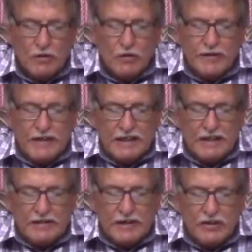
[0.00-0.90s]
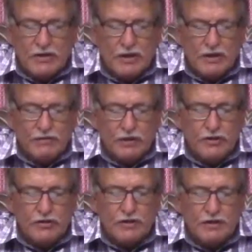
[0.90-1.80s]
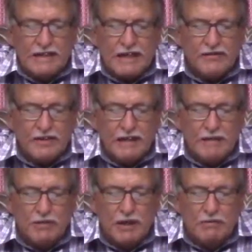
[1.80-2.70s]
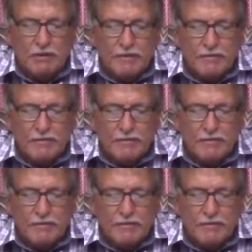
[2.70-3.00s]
or the restoration of the original Sacred Name Bible.